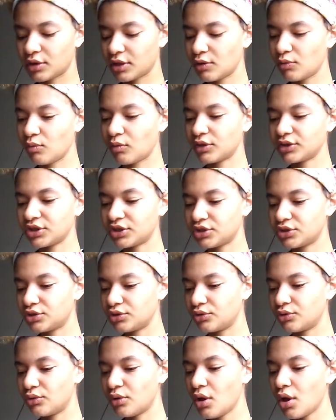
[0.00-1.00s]
He wants
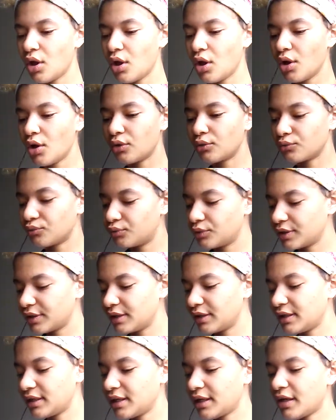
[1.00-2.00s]
to
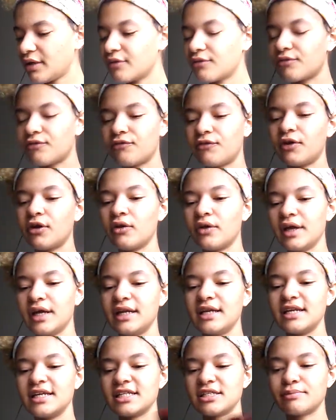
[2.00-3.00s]
really feel
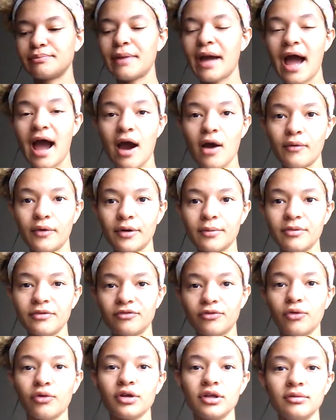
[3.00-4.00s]
in his power
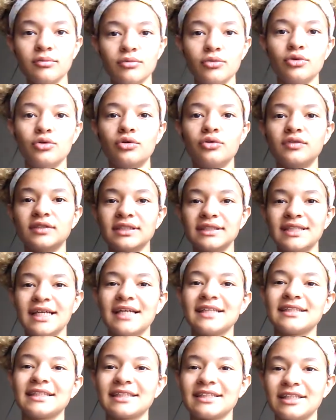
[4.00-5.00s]
before he moves and
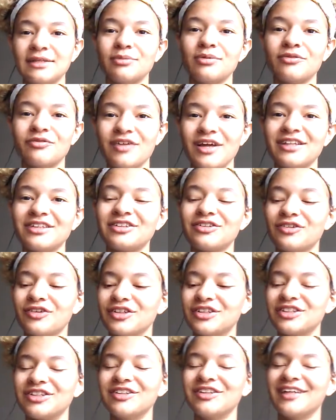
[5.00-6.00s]
takes this leap of faith
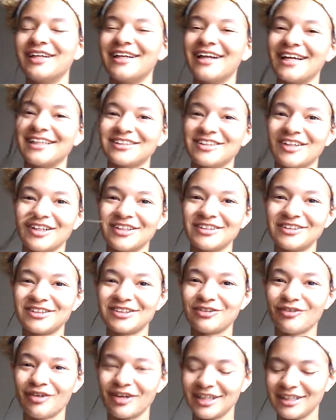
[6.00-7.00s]
towards union. I saw
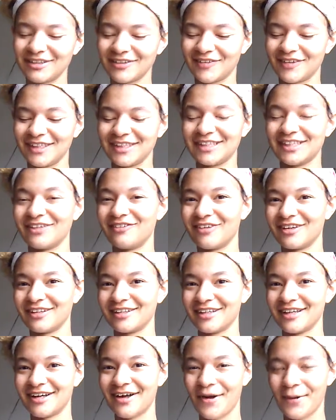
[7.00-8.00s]
2022 on
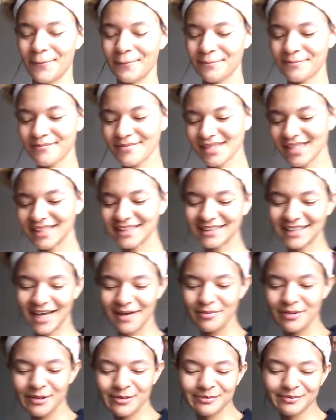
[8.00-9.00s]
the
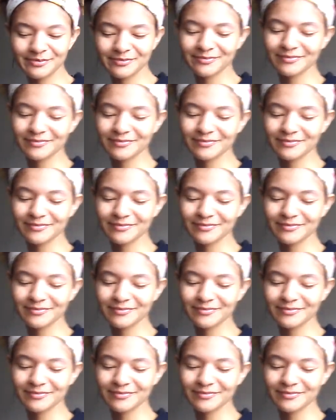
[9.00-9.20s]
timer.